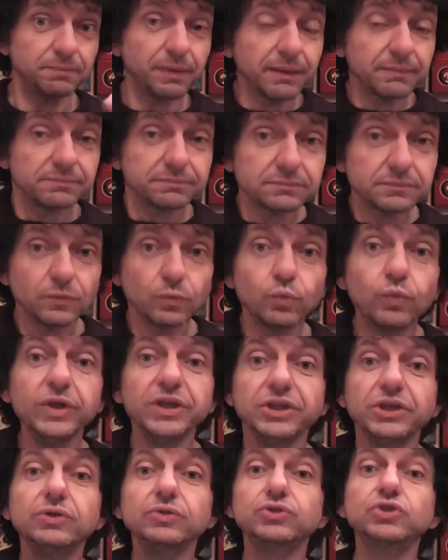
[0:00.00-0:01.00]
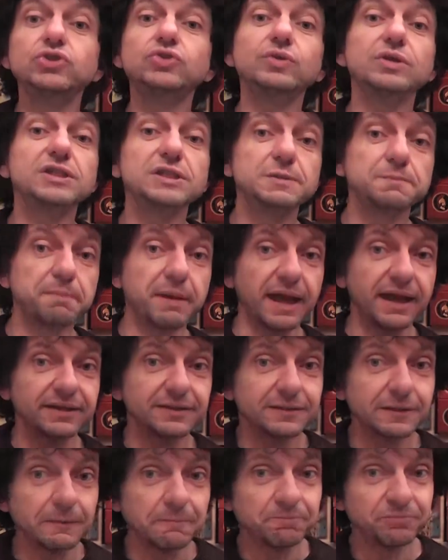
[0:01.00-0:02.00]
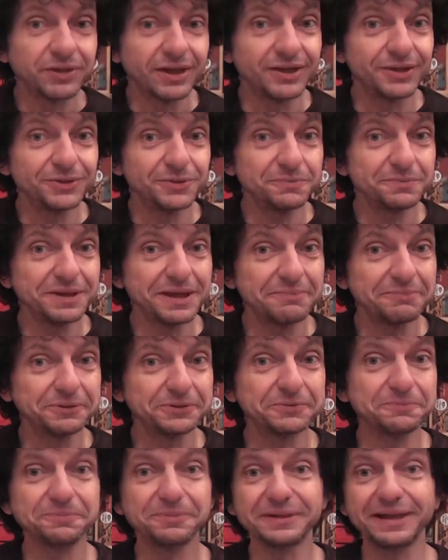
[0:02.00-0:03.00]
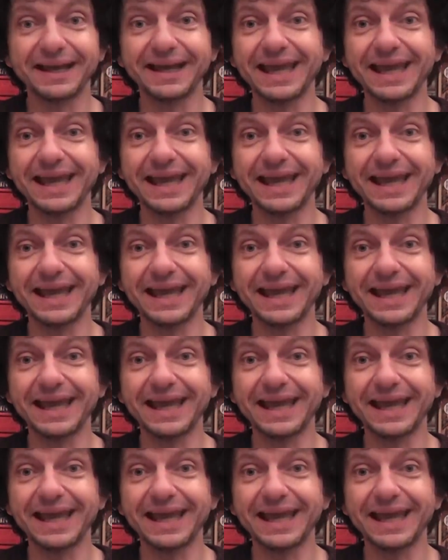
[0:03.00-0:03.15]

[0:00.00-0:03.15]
But we used to expect to be able to play